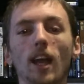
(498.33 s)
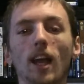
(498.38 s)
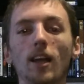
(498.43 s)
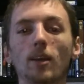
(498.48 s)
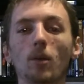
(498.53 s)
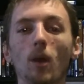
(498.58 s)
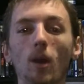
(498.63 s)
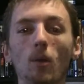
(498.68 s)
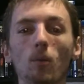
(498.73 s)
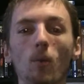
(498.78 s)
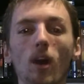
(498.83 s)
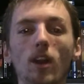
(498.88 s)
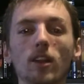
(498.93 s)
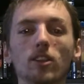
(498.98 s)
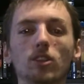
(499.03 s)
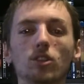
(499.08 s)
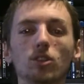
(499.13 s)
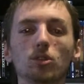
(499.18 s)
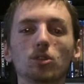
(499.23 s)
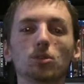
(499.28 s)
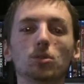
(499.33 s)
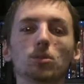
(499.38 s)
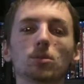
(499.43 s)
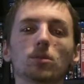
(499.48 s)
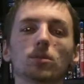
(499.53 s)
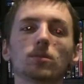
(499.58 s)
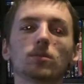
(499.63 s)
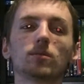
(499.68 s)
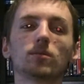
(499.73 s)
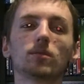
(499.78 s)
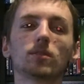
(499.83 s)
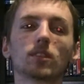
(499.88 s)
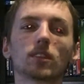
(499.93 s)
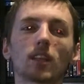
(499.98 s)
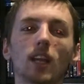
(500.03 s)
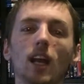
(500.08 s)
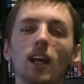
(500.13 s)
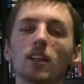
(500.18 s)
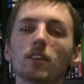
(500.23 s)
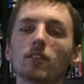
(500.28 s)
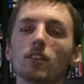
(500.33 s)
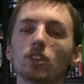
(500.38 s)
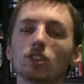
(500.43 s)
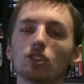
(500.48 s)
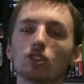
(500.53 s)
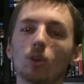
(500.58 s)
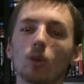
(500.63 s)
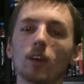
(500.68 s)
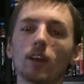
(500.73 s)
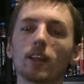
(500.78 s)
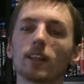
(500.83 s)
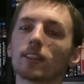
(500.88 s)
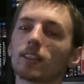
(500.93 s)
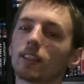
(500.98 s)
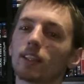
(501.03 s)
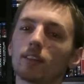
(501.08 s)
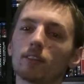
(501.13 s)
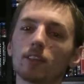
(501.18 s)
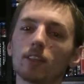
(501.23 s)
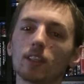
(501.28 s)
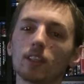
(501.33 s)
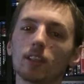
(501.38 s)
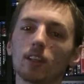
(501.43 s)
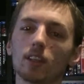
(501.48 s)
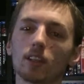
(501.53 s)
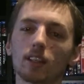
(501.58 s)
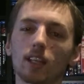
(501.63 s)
I wanted to kind of enjoy it and give it